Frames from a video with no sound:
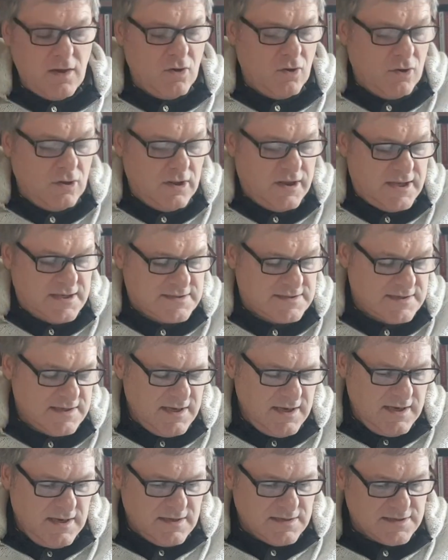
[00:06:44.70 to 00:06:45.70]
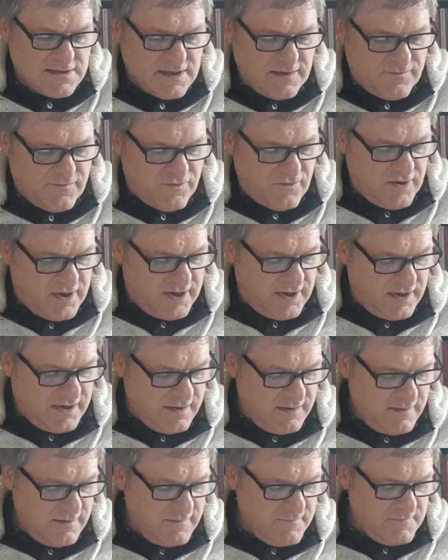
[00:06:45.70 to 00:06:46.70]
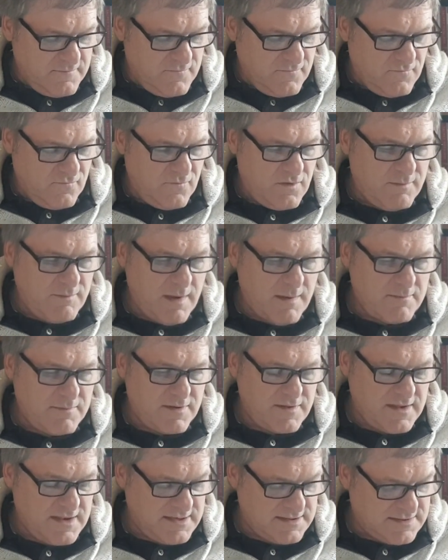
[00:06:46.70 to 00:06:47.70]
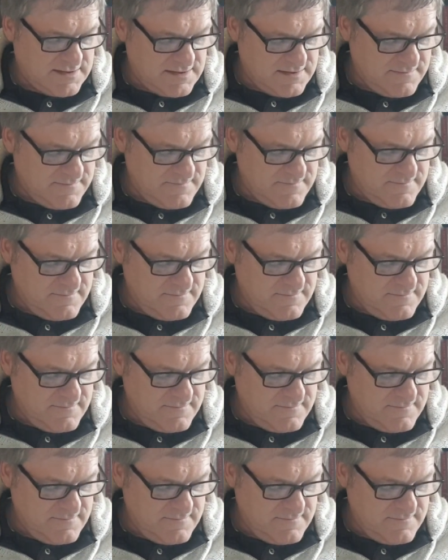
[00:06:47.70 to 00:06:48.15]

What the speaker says: all this suffering, remember this: